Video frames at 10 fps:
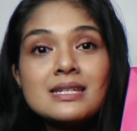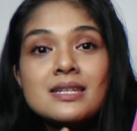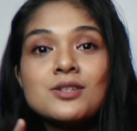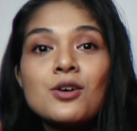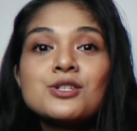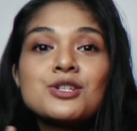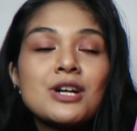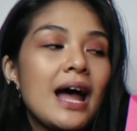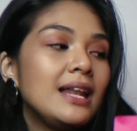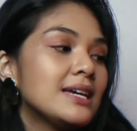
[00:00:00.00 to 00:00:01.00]
This is
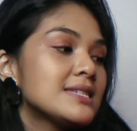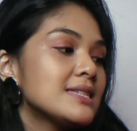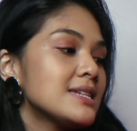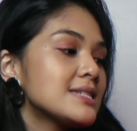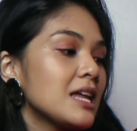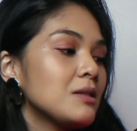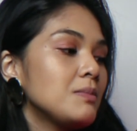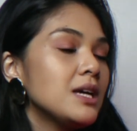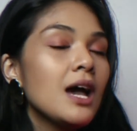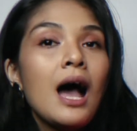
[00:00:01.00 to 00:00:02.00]
Australis. They sent
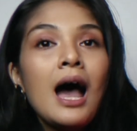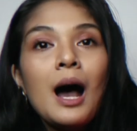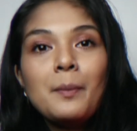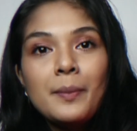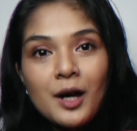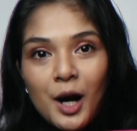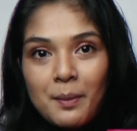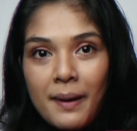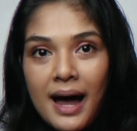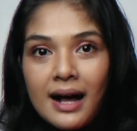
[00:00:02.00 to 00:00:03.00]
me a
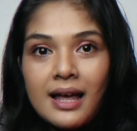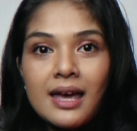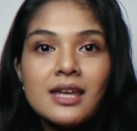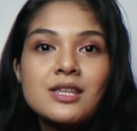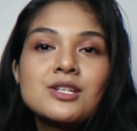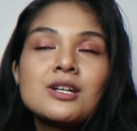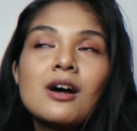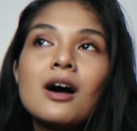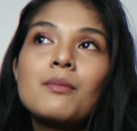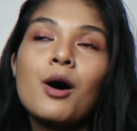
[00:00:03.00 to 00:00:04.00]
PR package
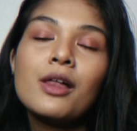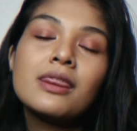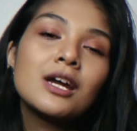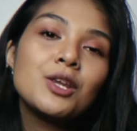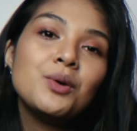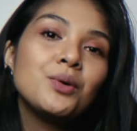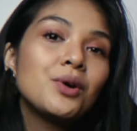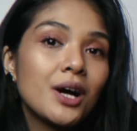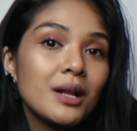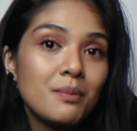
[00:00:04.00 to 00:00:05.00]
on their new
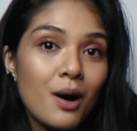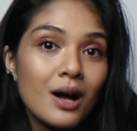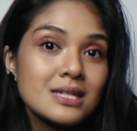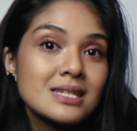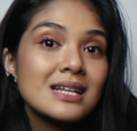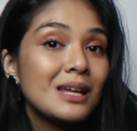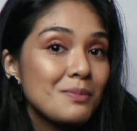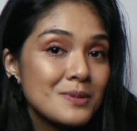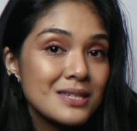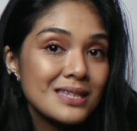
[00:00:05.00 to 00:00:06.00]
Girl Boss
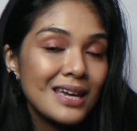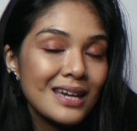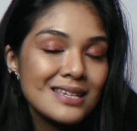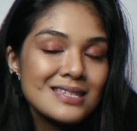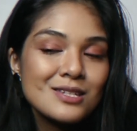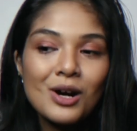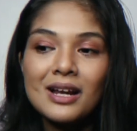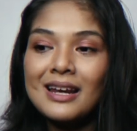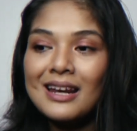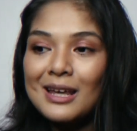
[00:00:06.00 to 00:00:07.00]
lipsticks or
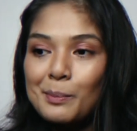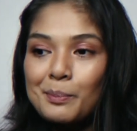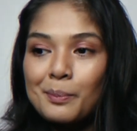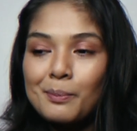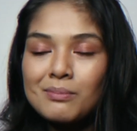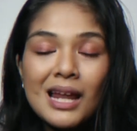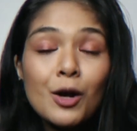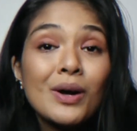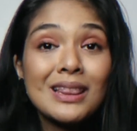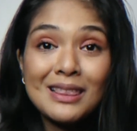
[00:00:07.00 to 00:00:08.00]

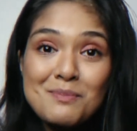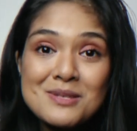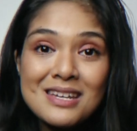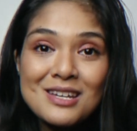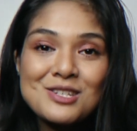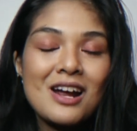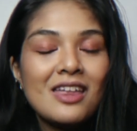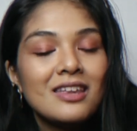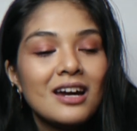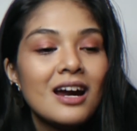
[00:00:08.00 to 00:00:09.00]
liquid lipsticks
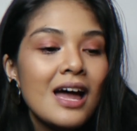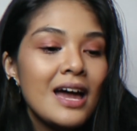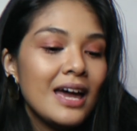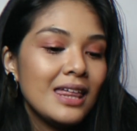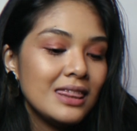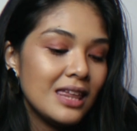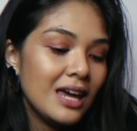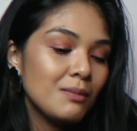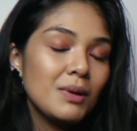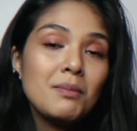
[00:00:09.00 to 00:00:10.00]
rather. And
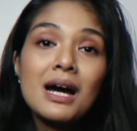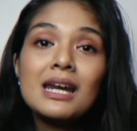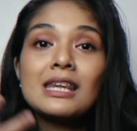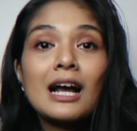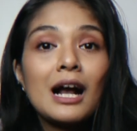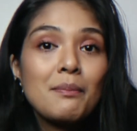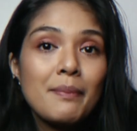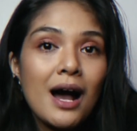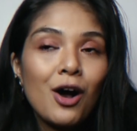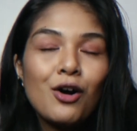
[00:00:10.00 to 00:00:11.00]
then may mga natanggap
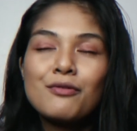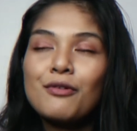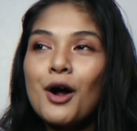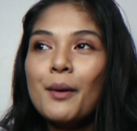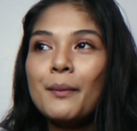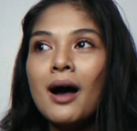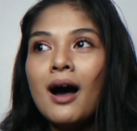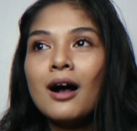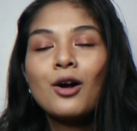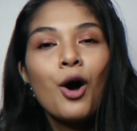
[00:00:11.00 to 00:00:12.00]
pa ako from
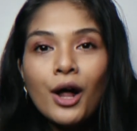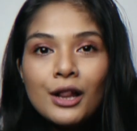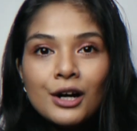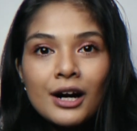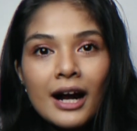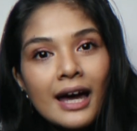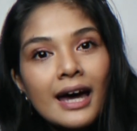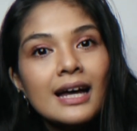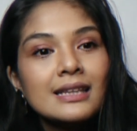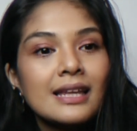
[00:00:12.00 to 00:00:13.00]

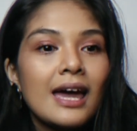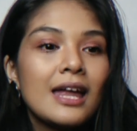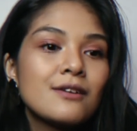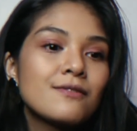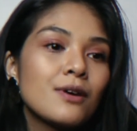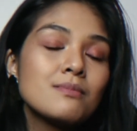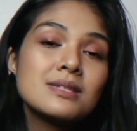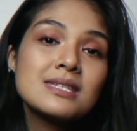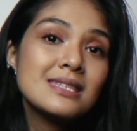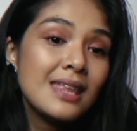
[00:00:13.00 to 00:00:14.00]
Colourette and from
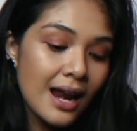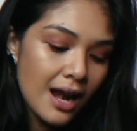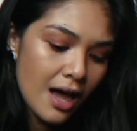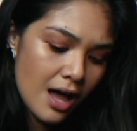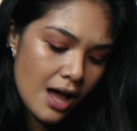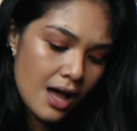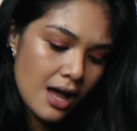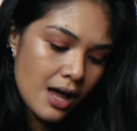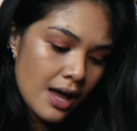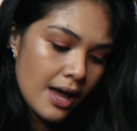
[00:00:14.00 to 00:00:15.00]

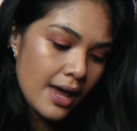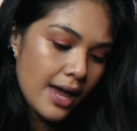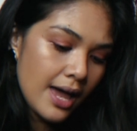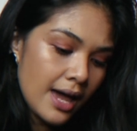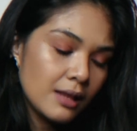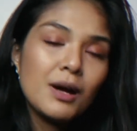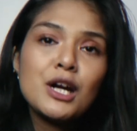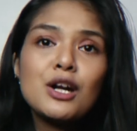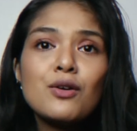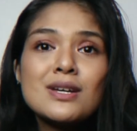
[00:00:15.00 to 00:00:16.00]
Stila. And
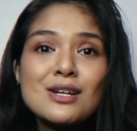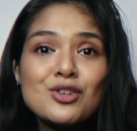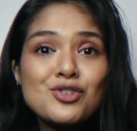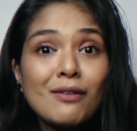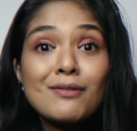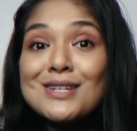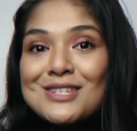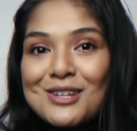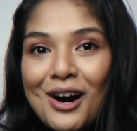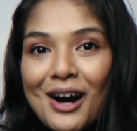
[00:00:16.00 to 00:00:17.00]
meron ako isang Jeffree
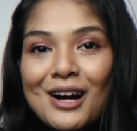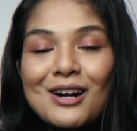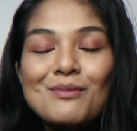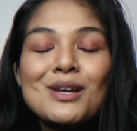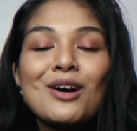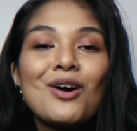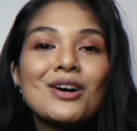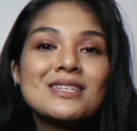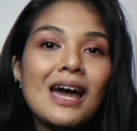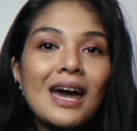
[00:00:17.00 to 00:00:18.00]
star
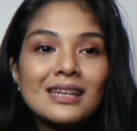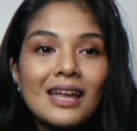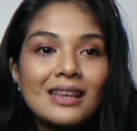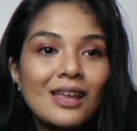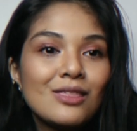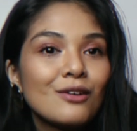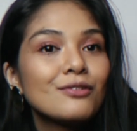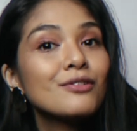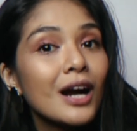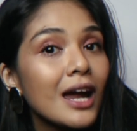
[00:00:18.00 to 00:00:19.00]
because I attended the
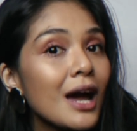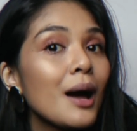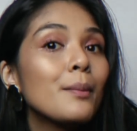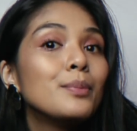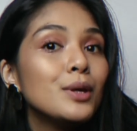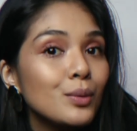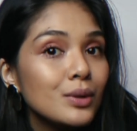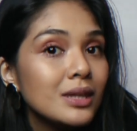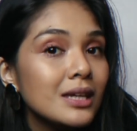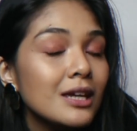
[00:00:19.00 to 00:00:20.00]
Freya
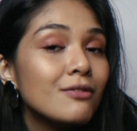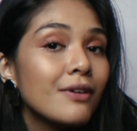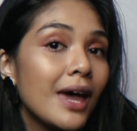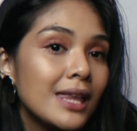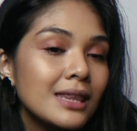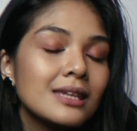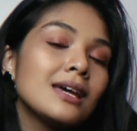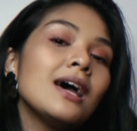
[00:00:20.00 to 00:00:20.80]
beauty event.